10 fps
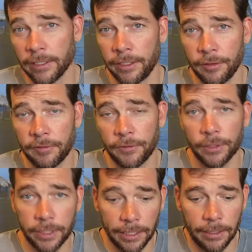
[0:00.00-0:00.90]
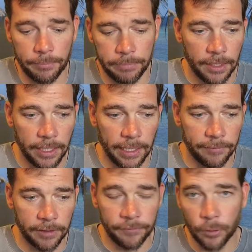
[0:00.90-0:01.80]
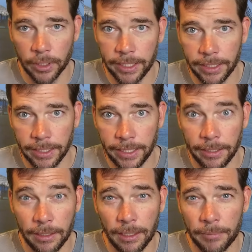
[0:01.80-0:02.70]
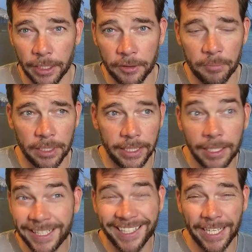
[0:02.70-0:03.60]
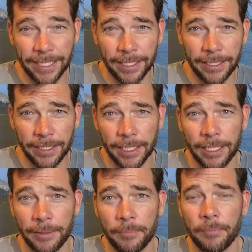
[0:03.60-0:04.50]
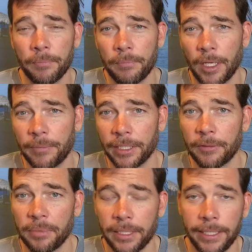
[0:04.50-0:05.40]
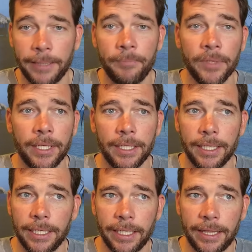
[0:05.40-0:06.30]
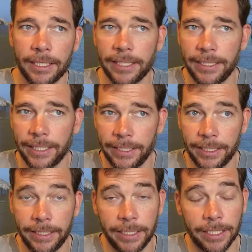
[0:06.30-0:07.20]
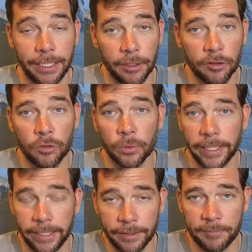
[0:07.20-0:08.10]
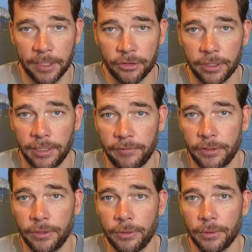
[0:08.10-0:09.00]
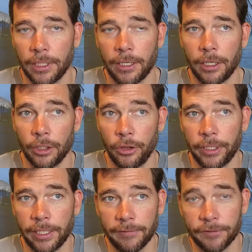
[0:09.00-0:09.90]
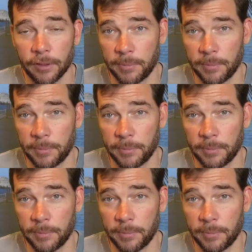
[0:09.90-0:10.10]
very useful at all. They have a $4.99 a month plan and a $9.99 a month plan. And I think that $9.99 is great, especially if you are looking for